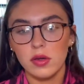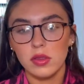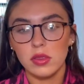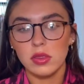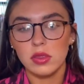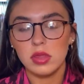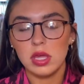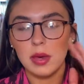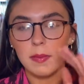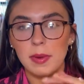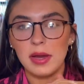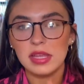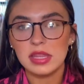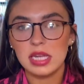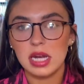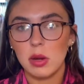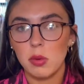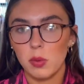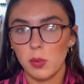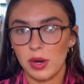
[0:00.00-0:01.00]
the amount that
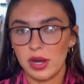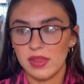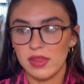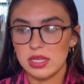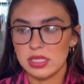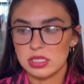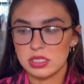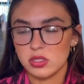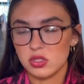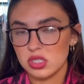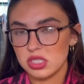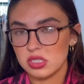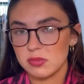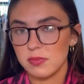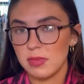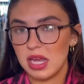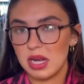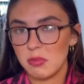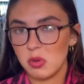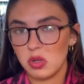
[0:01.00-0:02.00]
I would wear this is just
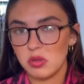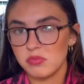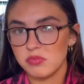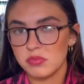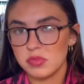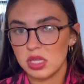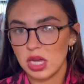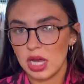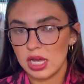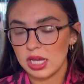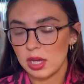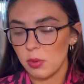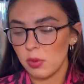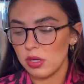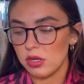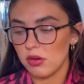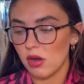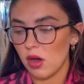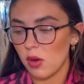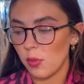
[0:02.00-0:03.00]
minimal. Like I
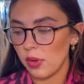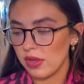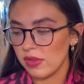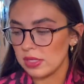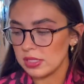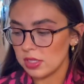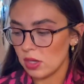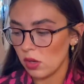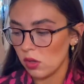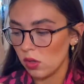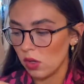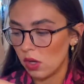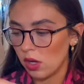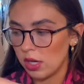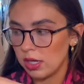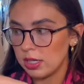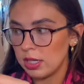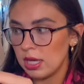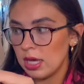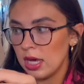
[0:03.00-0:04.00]
would not wear this a whole lot.
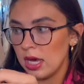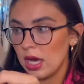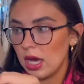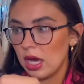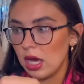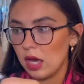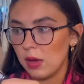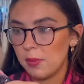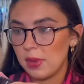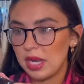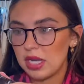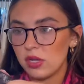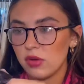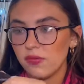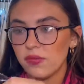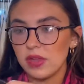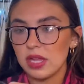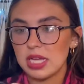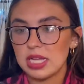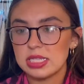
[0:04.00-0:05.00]
Um, and I don't
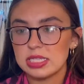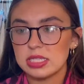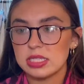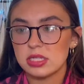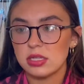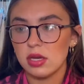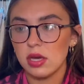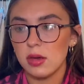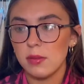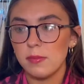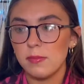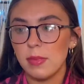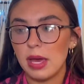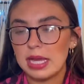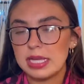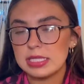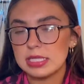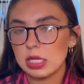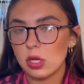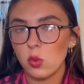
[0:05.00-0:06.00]
feel like it's
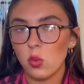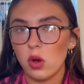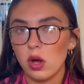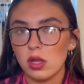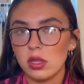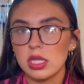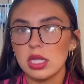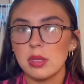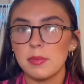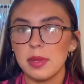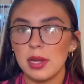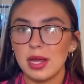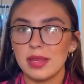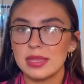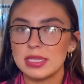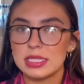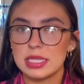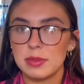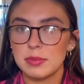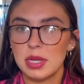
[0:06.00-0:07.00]
amazing quality, but at the
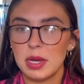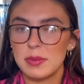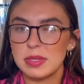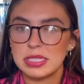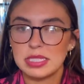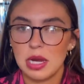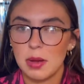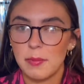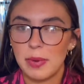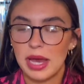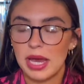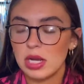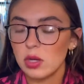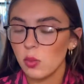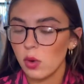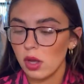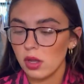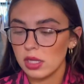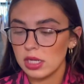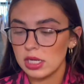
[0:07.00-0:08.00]
same time, it's not bad
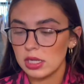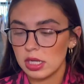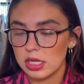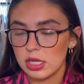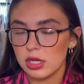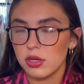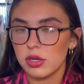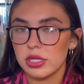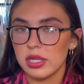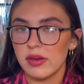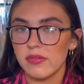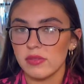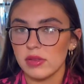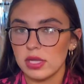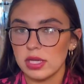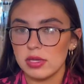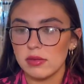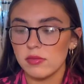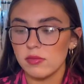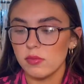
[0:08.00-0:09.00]
quality. Like you could
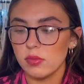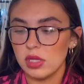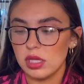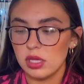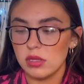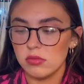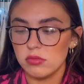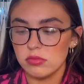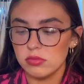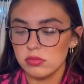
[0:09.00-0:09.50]
definitely get